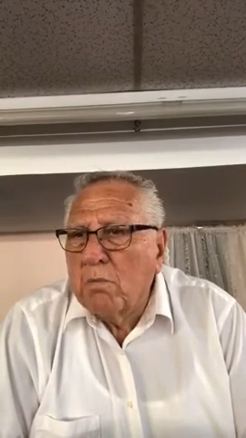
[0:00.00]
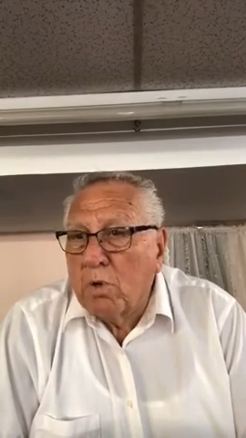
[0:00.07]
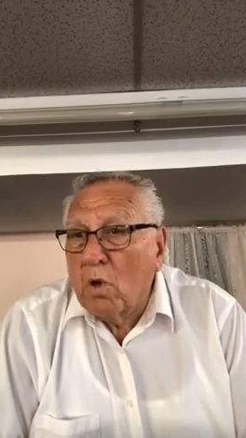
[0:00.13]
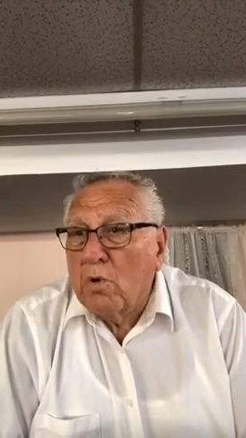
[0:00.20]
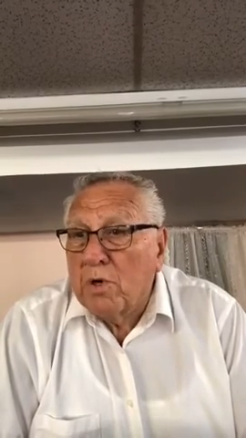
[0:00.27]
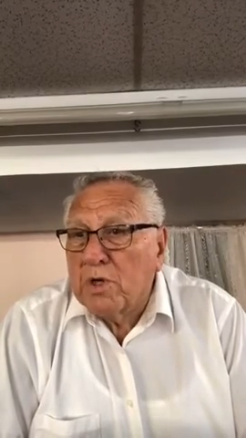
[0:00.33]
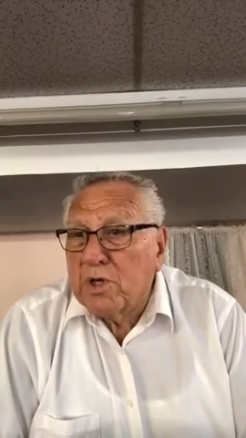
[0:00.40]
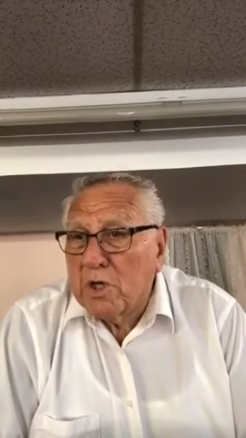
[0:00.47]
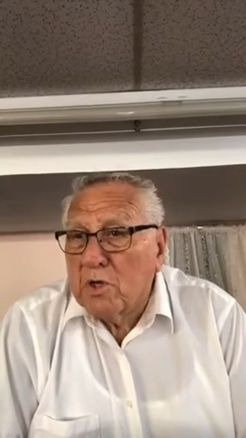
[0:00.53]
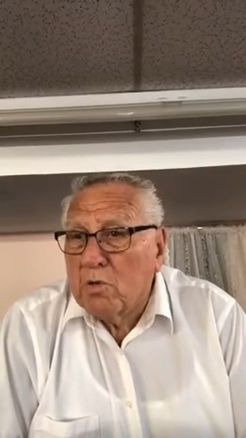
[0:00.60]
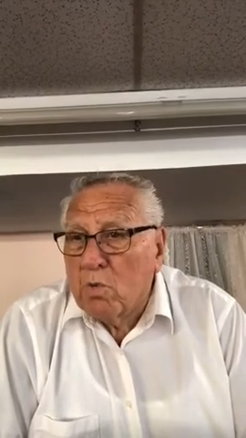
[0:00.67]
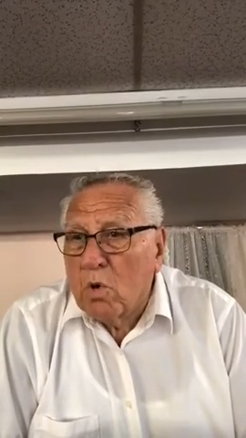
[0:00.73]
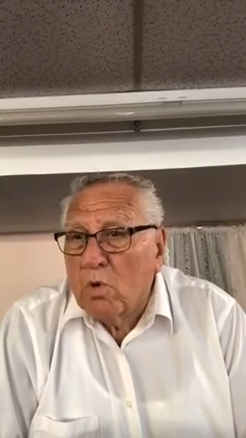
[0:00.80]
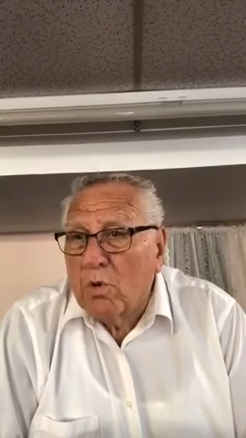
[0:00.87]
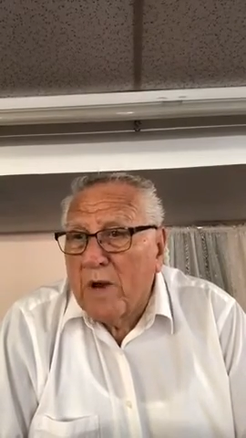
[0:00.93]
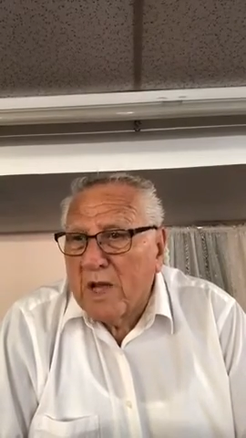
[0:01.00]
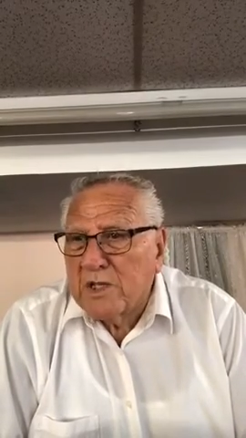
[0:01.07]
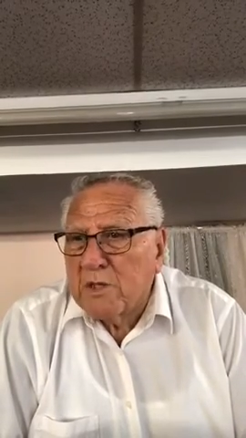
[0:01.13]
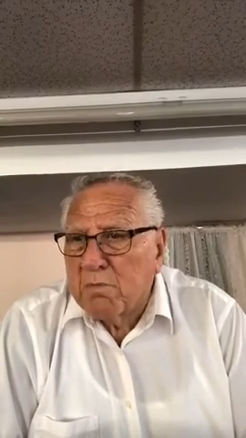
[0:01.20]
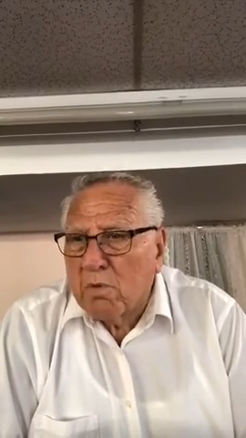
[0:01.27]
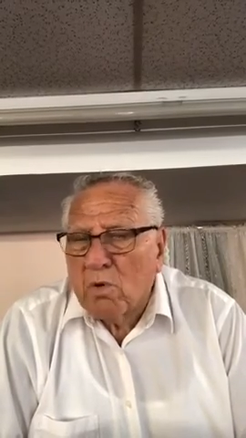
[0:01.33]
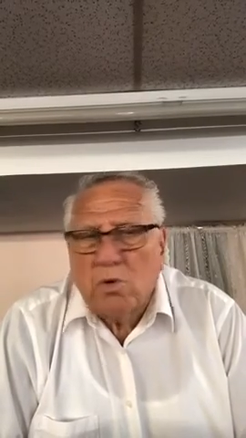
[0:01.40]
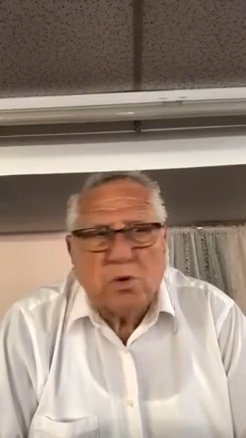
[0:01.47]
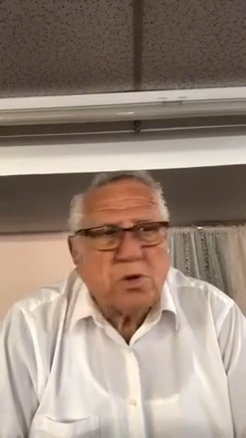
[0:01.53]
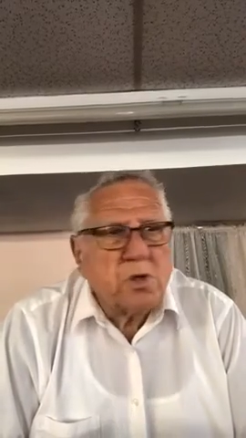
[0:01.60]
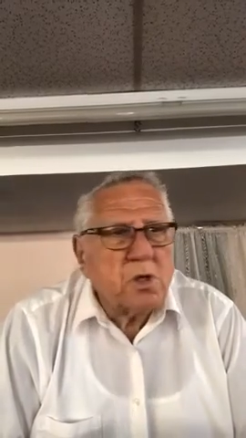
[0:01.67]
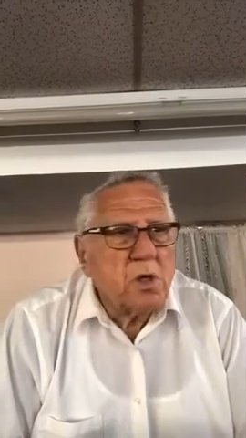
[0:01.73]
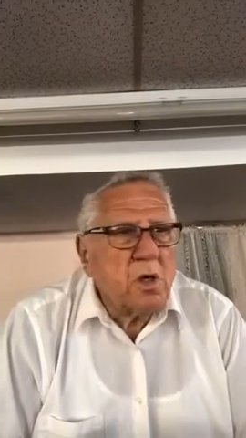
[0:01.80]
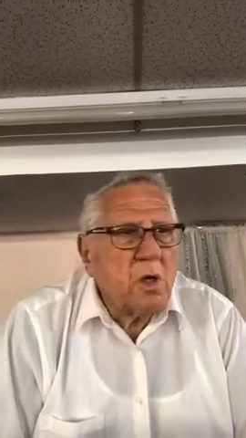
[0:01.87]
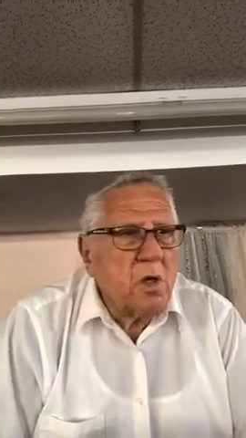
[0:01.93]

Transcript: Blueness of the wound, that's a bruise.